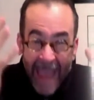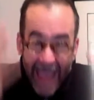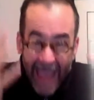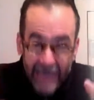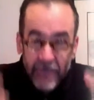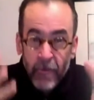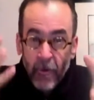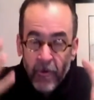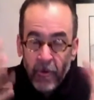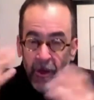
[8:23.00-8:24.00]
actual
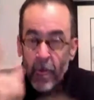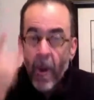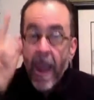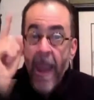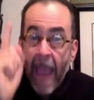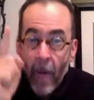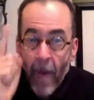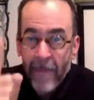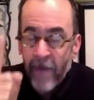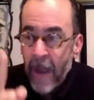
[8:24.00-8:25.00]
nuclear war.
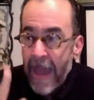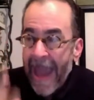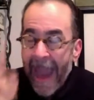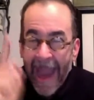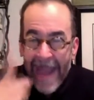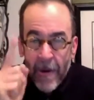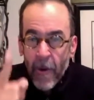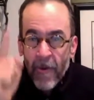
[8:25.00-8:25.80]
However, I don't